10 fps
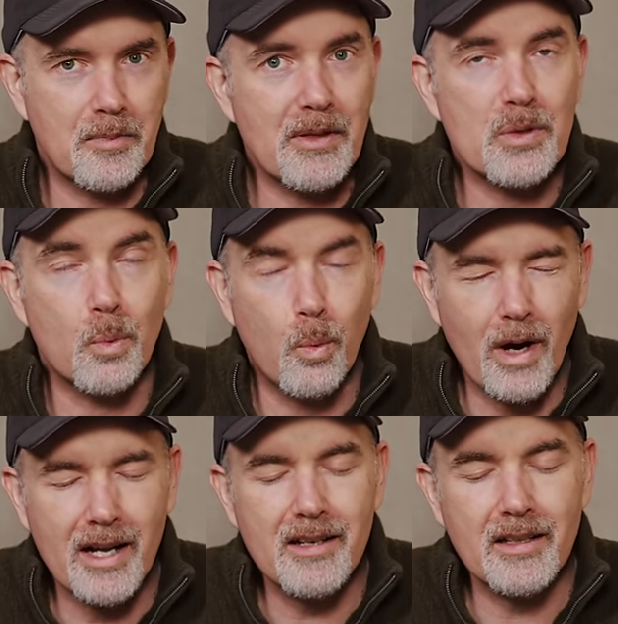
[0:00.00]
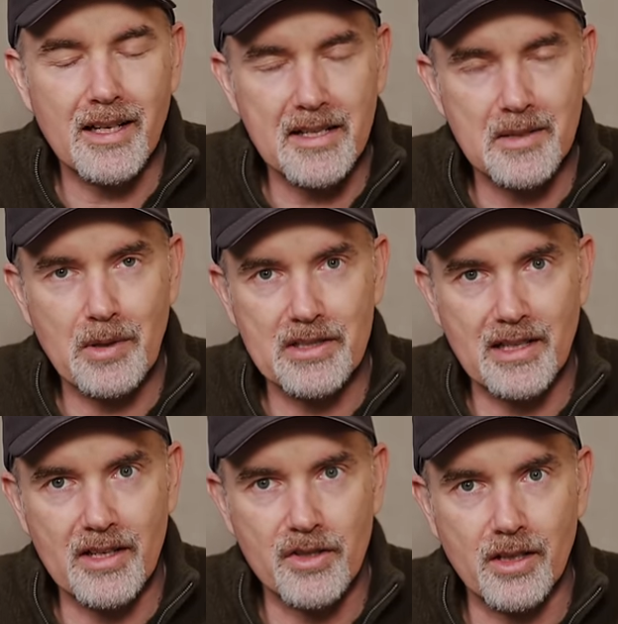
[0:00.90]
but there's one
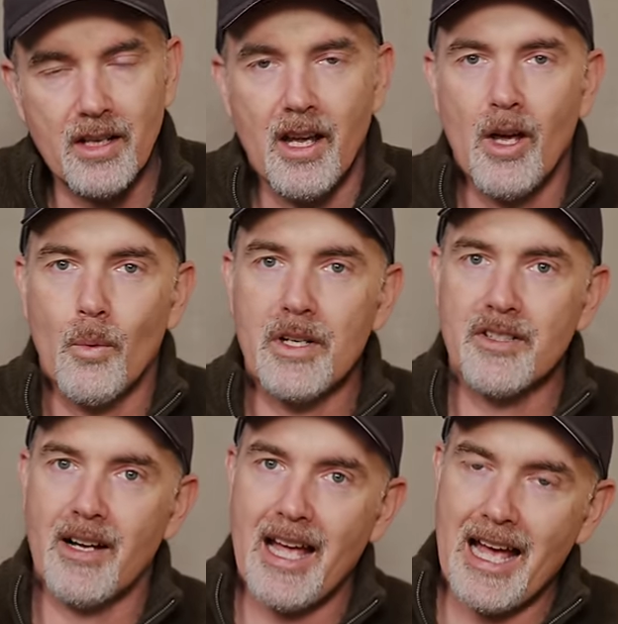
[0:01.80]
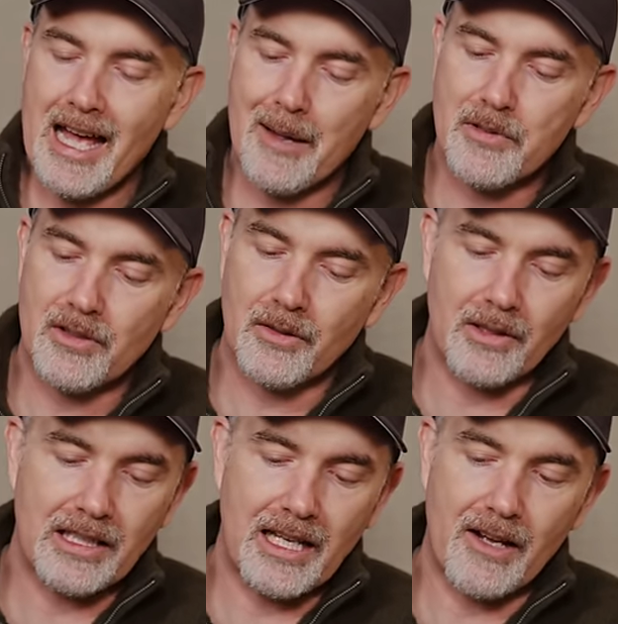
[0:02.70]
customization which I
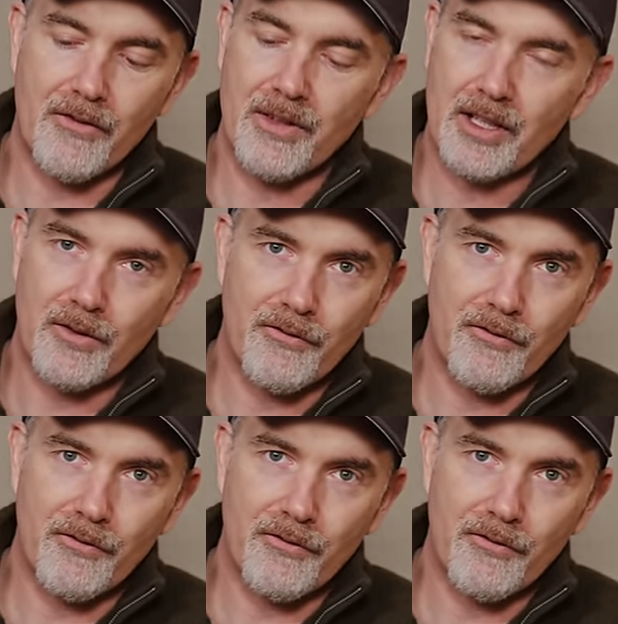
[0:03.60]
absolutely love.